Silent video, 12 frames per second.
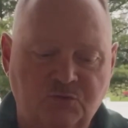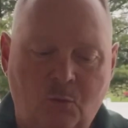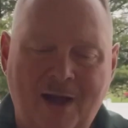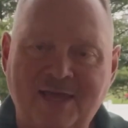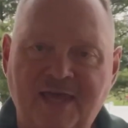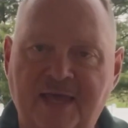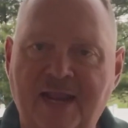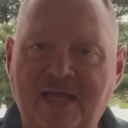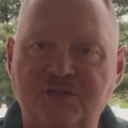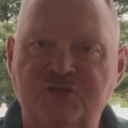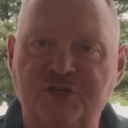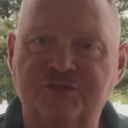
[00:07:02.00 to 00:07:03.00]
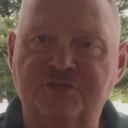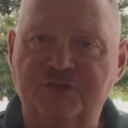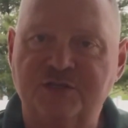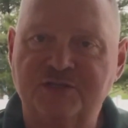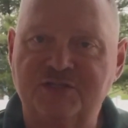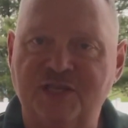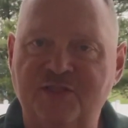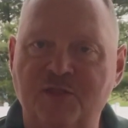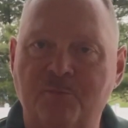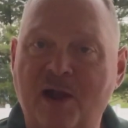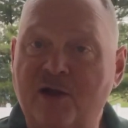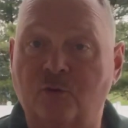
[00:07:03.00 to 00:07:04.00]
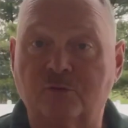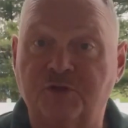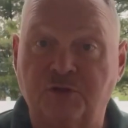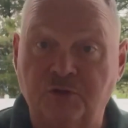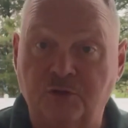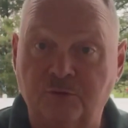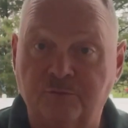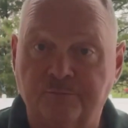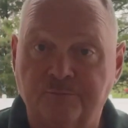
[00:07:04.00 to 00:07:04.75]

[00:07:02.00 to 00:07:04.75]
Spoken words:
why can't I just send the barrel to you?